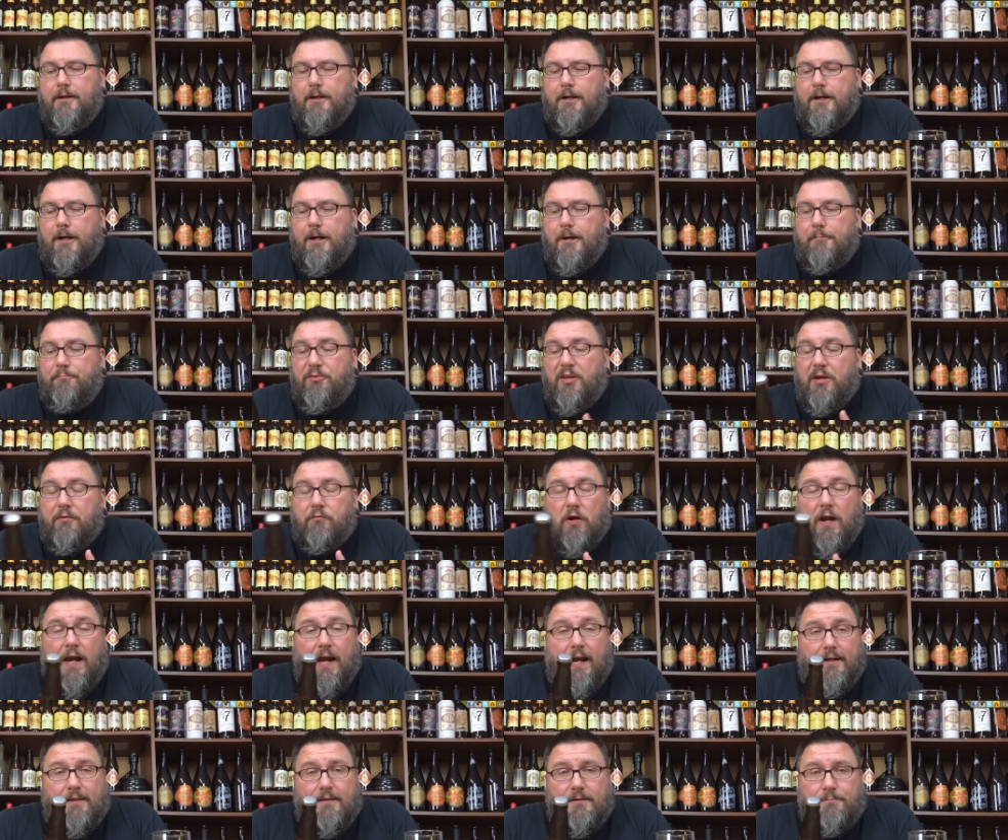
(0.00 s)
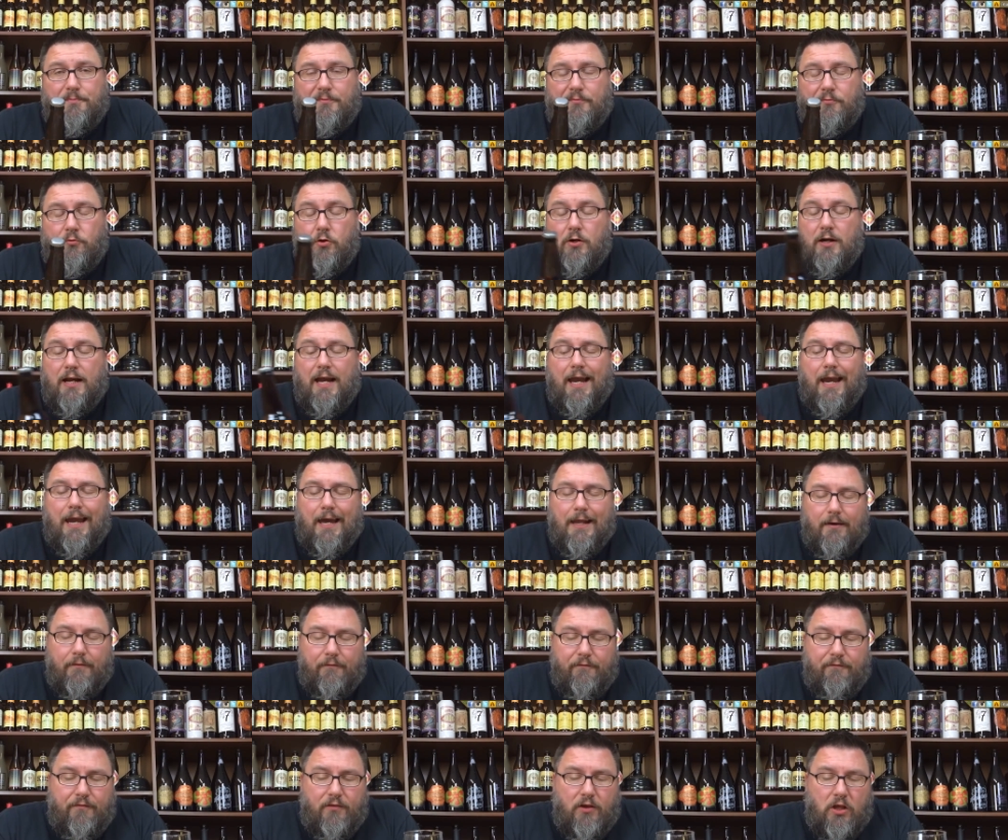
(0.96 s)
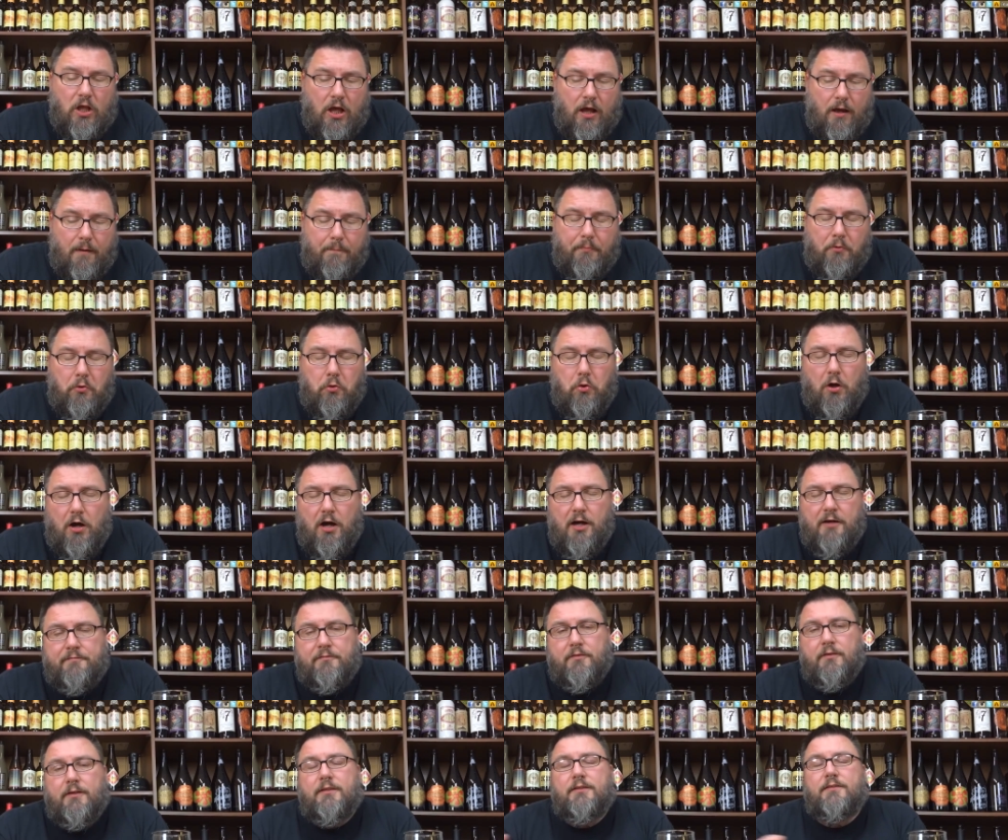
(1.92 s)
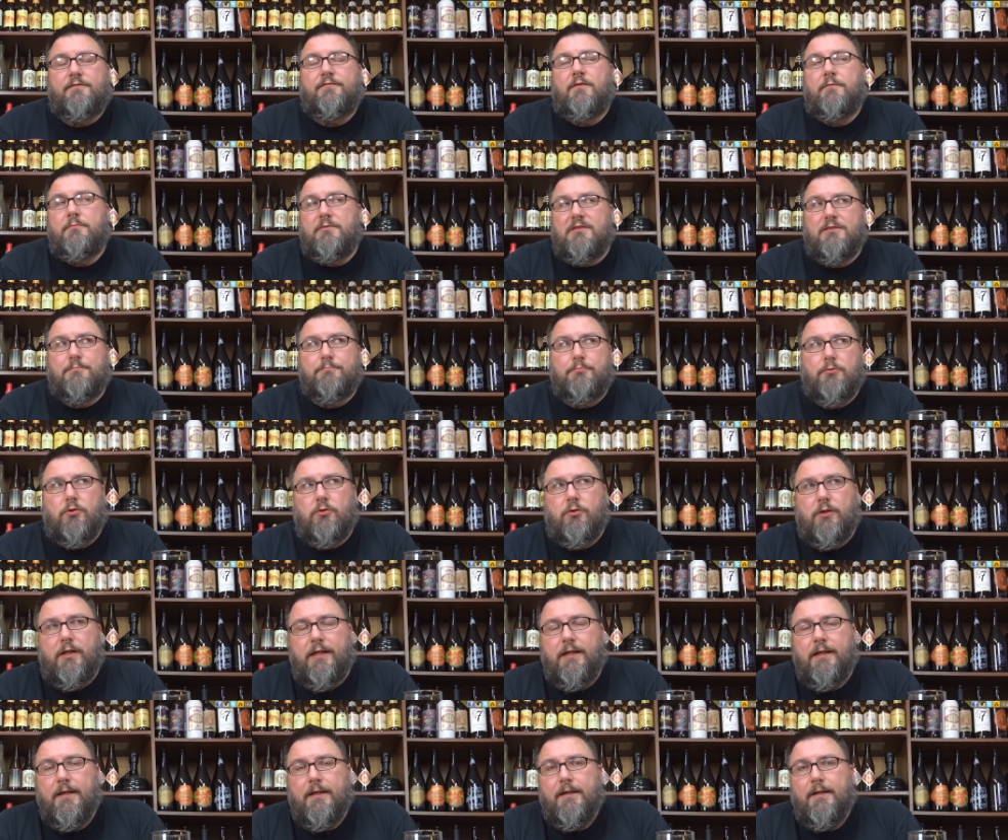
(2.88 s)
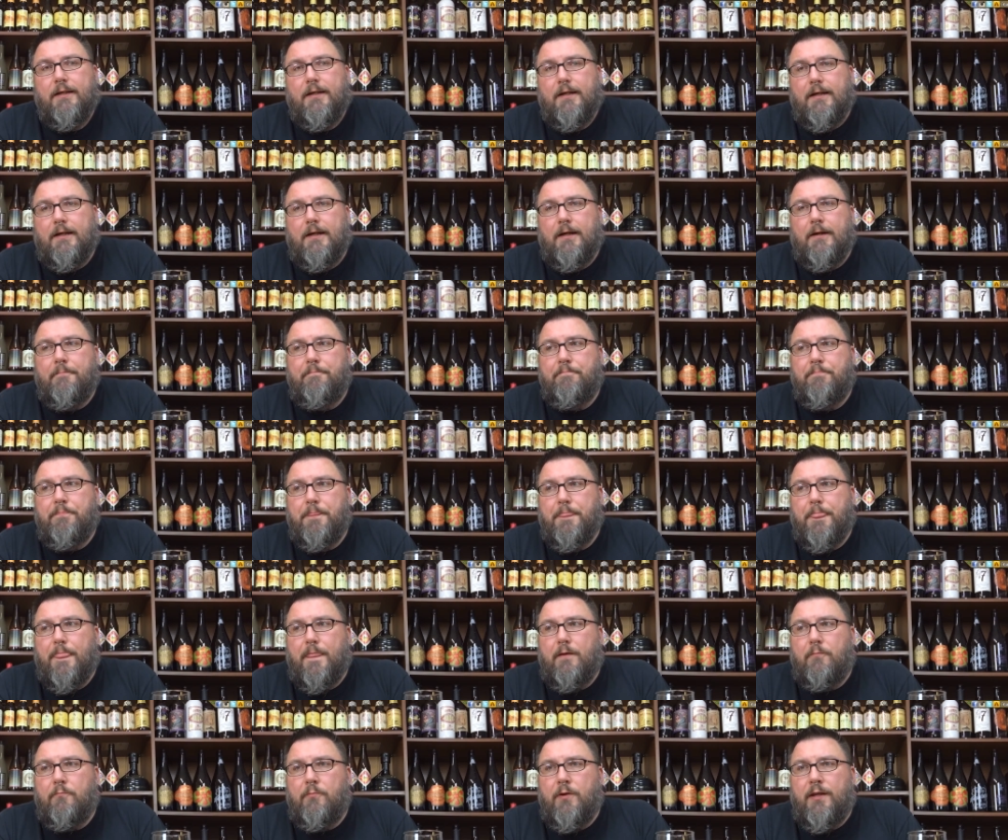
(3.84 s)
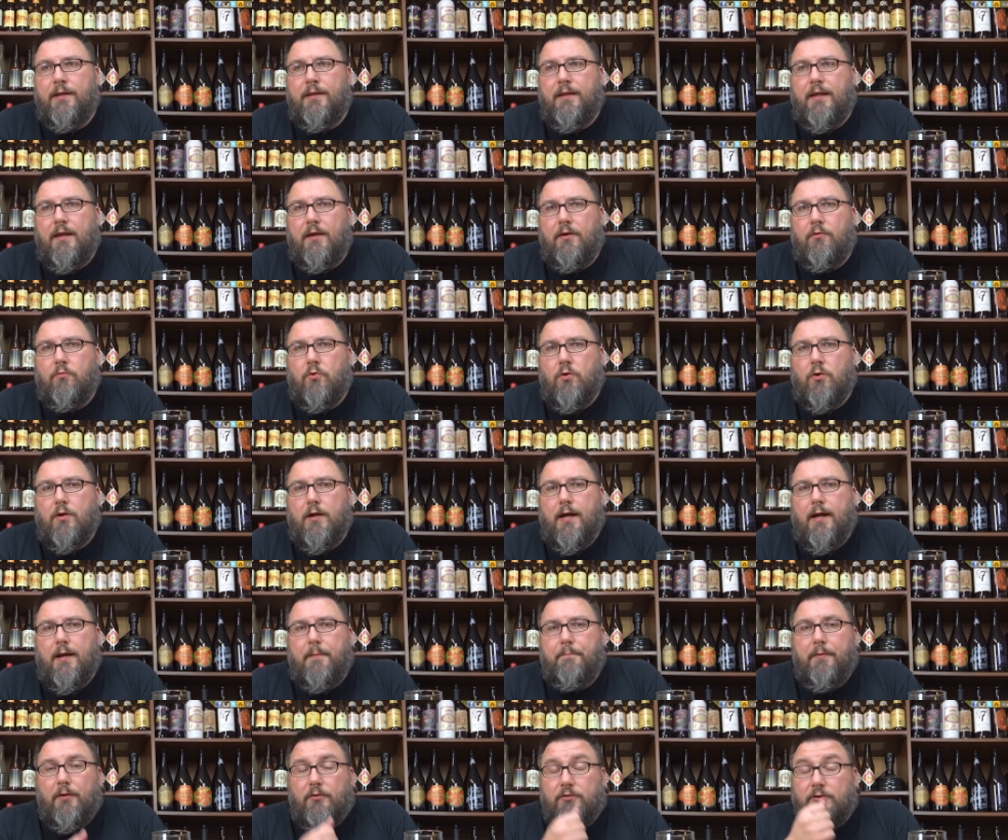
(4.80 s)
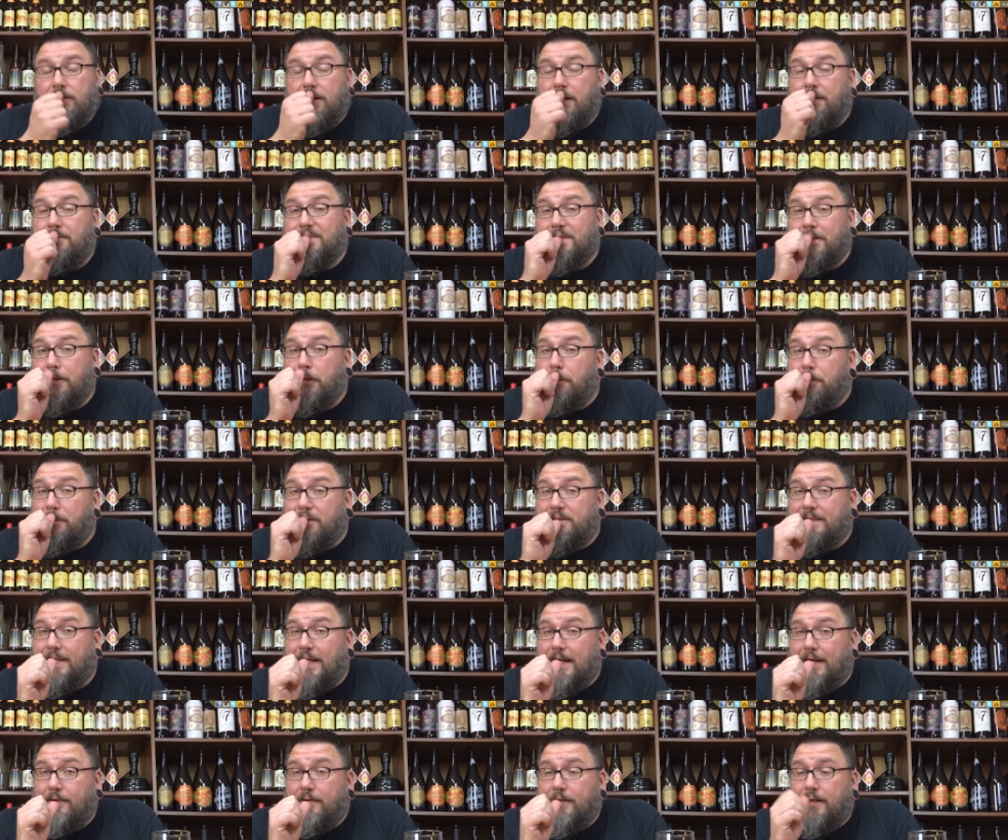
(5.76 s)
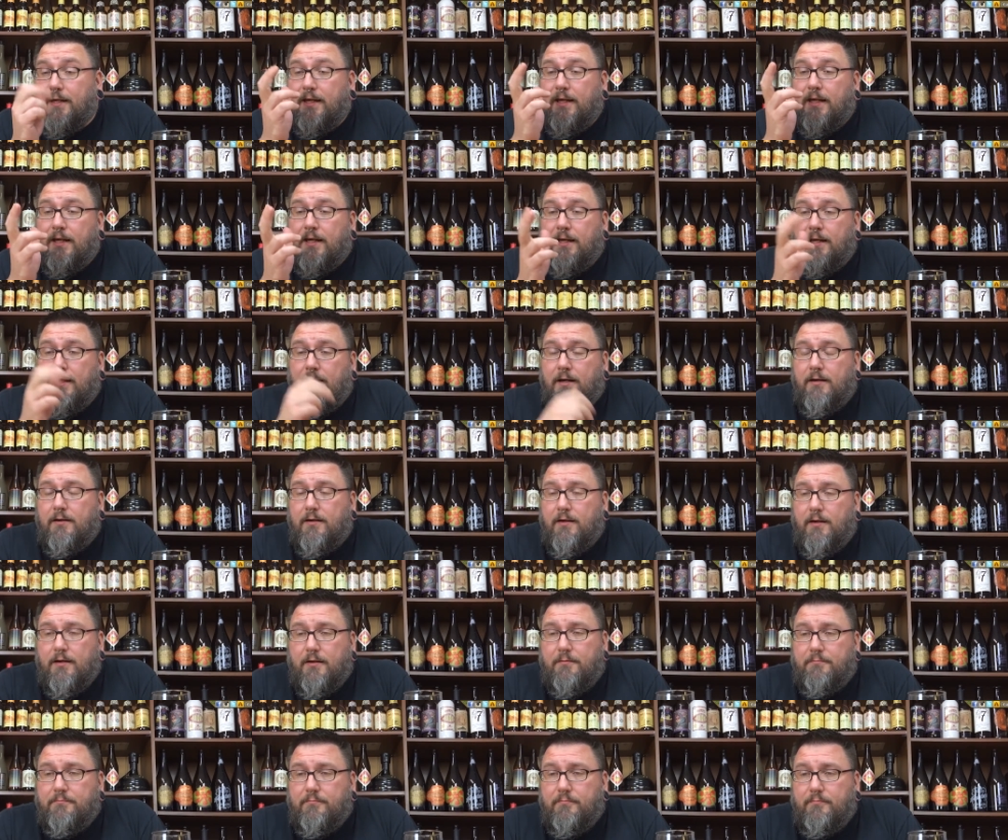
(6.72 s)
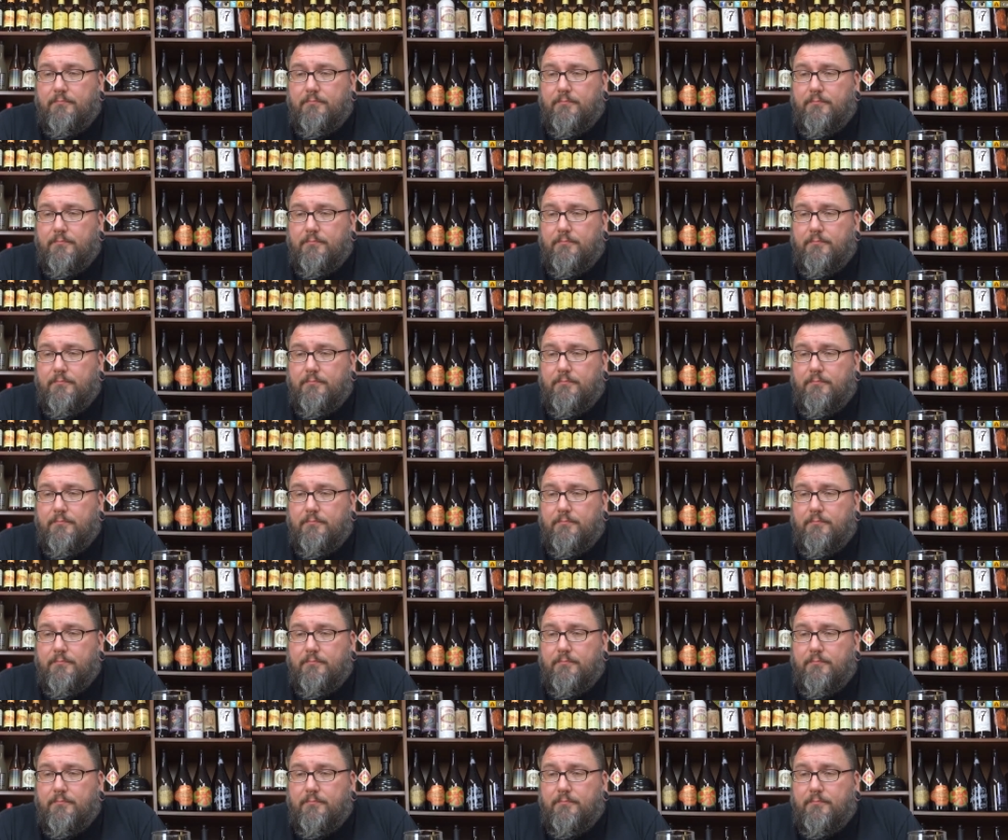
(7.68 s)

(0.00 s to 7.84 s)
Um, never had this before. Had a couple offerings from this brewery um, when they were at Belgium Comes Cooperstown, and um,